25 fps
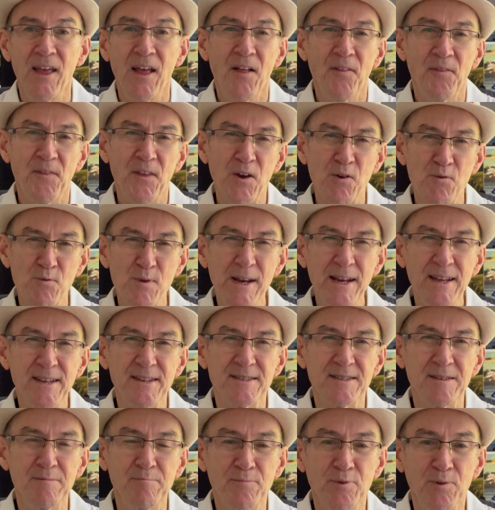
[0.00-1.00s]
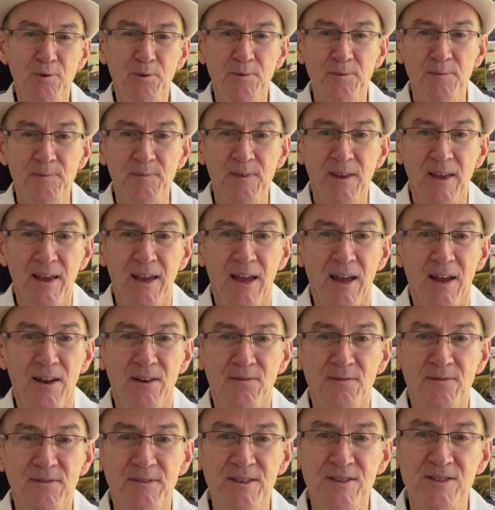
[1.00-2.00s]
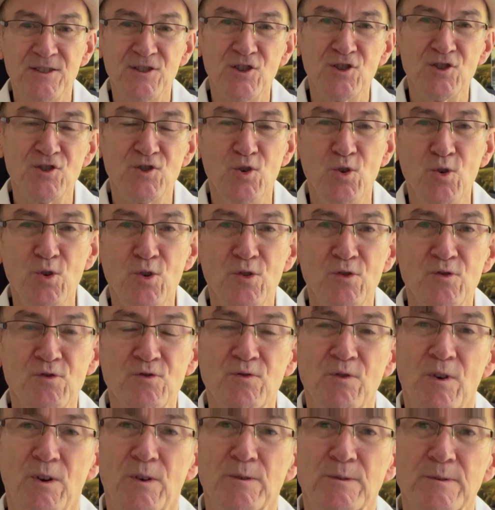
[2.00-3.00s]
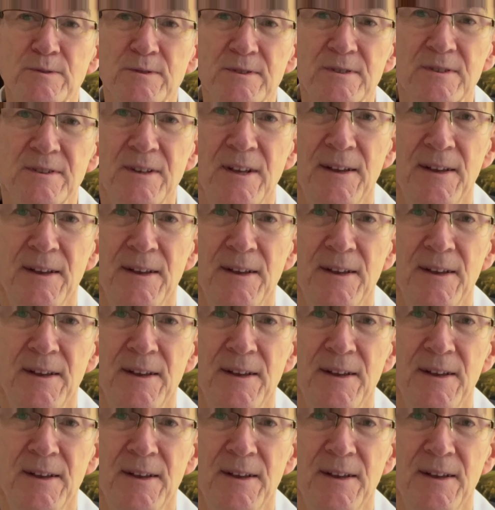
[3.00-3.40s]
They're really simple. There's just 2 controls,